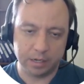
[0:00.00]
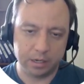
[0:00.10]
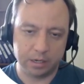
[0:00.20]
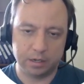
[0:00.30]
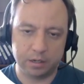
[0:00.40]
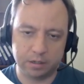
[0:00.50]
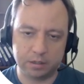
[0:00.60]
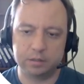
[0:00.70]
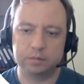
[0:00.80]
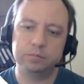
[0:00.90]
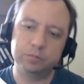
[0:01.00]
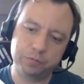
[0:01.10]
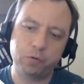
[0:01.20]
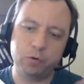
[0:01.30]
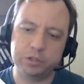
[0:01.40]

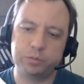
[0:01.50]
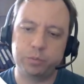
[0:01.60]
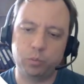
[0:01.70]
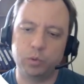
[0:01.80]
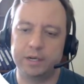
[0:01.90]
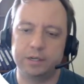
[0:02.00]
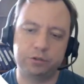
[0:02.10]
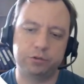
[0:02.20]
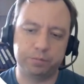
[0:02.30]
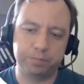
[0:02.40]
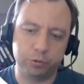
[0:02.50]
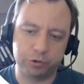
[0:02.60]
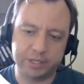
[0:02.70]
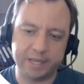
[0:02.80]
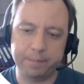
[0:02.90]
Of course, we wanted to
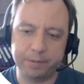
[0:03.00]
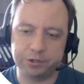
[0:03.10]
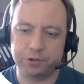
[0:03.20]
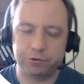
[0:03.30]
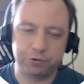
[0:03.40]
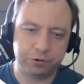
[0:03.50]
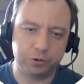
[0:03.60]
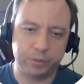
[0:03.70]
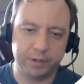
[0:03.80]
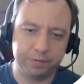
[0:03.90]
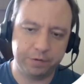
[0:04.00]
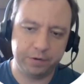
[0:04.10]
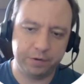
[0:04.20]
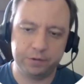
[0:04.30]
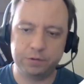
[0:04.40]
push the emission to shortwave
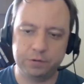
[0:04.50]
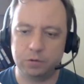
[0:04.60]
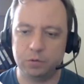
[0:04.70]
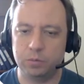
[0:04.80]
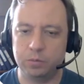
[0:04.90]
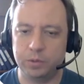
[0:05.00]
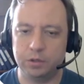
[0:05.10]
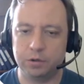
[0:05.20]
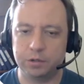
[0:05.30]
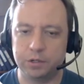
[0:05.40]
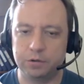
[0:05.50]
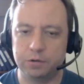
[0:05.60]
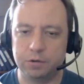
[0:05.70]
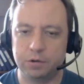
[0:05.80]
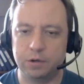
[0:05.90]
infrared, so we looked
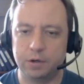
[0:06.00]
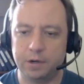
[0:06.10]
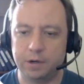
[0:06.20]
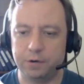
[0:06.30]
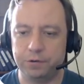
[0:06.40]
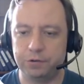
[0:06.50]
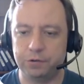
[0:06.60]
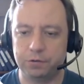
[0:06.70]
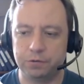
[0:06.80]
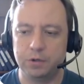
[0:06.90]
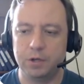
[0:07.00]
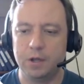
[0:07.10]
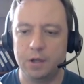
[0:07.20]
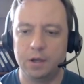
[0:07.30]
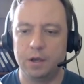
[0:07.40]
into how to
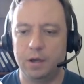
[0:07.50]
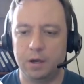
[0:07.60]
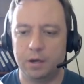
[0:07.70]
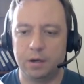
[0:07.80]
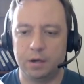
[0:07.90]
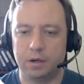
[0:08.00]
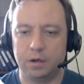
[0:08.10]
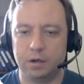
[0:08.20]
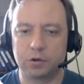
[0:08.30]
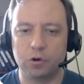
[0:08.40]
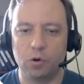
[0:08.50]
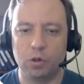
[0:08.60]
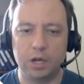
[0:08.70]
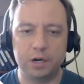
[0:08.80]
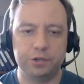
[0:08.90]
grow
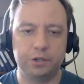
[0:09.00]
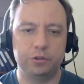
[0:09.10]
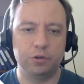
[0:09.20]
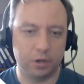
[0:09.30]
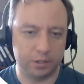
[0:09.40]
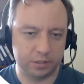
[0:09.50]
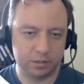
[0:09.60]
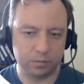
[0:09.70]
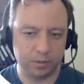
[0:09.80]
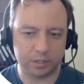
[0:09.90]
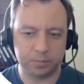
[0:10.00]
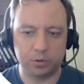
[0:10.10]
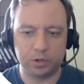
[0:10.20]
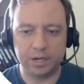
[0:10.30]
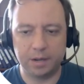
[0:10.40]
larger dots. We
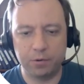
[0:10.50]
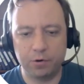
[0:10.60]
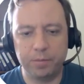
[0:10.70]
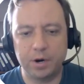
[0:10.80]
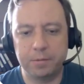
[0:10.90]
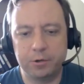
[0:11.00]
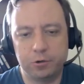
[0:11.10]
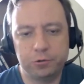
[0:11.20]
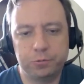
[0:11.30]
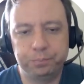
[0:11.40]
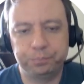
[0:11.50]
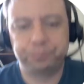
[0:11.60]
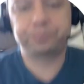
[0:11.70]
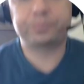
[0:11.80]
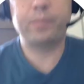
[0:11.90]
explored a number of parameters.
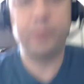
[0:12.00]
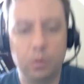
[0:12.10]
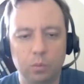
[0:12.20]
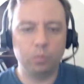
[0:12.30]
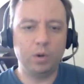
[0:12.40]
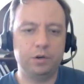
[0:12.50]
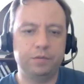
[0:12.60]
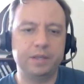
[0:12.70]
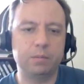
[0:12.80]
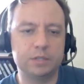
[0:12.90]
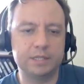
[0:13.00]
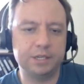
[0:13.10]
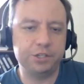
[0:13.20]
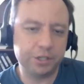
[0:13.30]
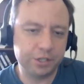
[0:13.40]
One of them was the
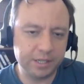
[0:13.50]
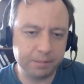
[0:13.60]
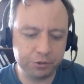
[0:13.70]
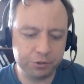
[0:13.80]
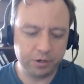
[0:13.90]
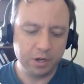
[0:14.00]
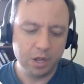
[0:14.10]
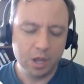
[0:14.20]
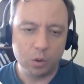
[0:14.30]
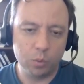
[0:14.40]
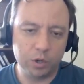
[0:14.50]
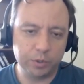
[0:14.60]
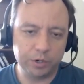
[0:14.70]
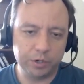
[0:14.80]
injection temperature. What we